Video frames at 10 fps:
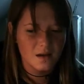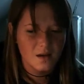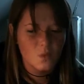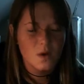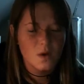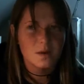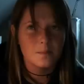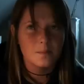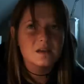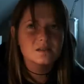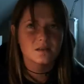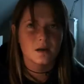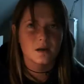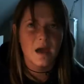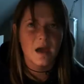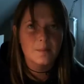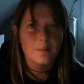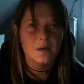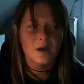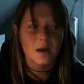well, I mean, it means that I'm
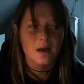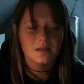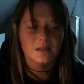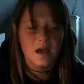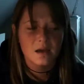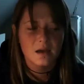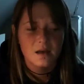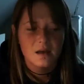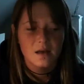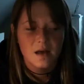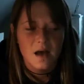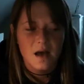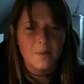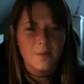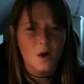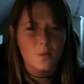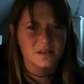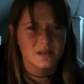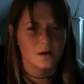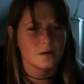happy, but I mean, like, I'm
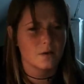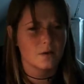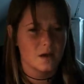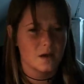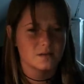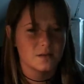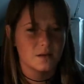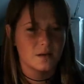always head over heels.